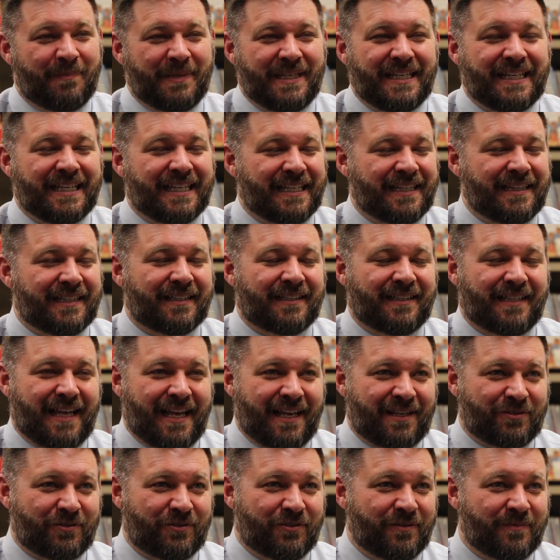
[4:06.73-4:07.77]
Being in the
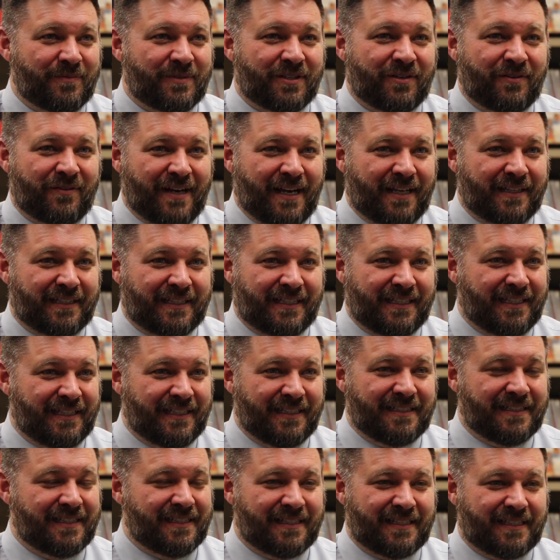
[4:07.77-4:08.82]
classrooms and around the
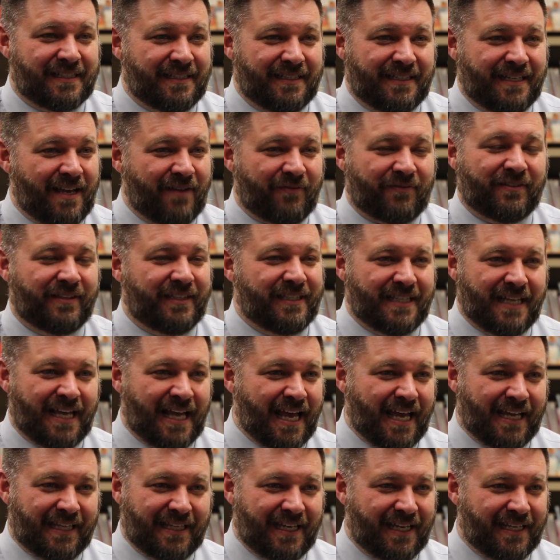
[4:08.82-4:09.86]
kids is definitely the
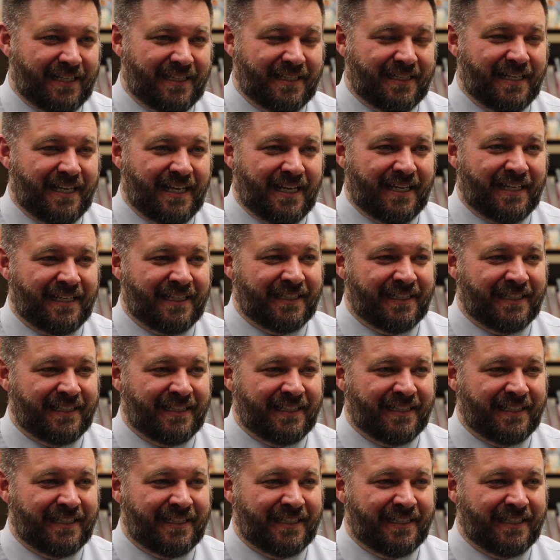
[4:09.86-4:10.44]
highlight of the day,